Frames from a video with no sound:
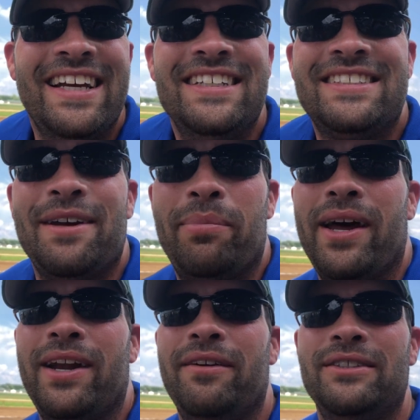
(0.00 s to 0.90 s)
he's
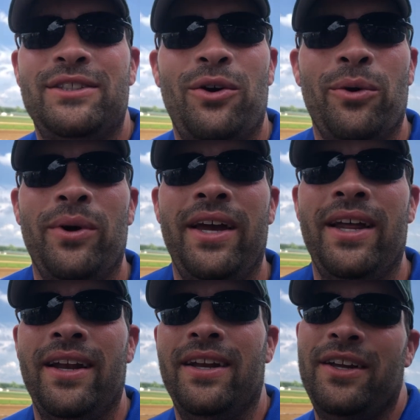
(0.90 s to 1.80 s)
competitive, and so are we.
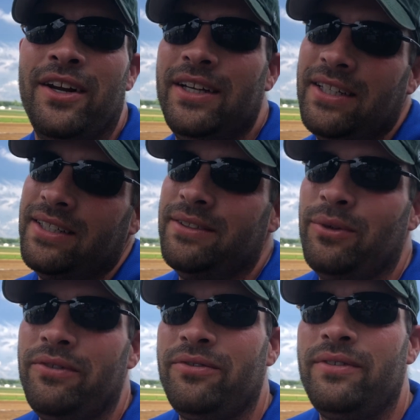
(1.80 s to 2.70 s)
And you know,
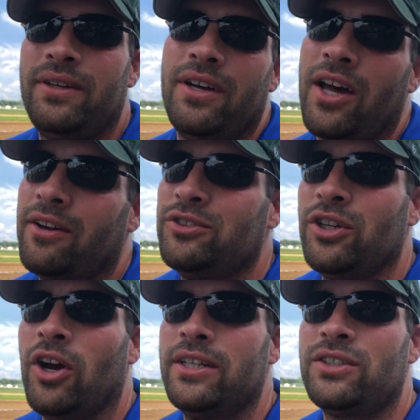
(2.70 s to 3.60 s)
we've got off to
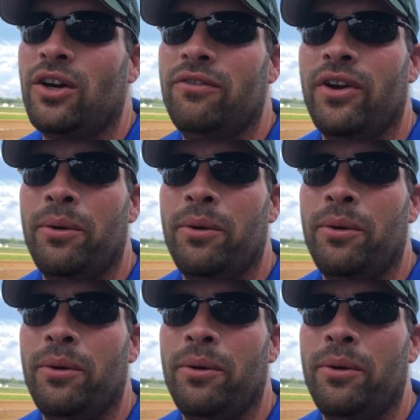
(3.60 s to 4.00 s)
a great start.